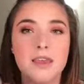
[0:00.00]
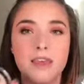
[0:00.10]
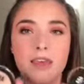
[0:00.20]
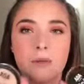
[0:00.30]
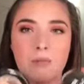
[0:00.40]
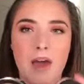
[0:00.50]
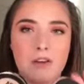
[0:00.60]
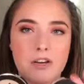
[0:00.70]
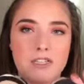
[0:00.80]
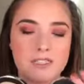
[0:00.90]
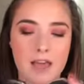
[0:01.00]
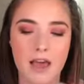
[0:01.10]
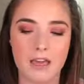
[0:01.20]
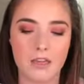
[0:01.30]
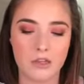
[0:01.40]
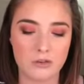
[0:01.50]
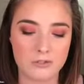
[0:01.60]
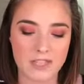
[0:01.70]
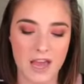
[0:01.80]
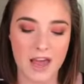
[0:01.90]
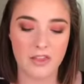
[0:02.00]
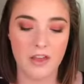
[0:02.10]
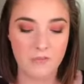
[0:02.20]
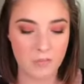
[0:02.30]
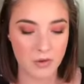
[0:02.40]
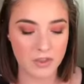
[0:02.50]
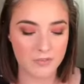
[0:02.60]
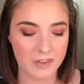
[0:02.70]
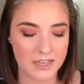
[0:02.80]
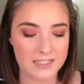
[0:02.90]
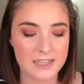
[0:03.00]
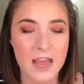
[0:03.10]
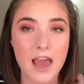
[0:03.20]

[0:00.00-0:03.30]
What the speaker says: The powders I used, I love both of these.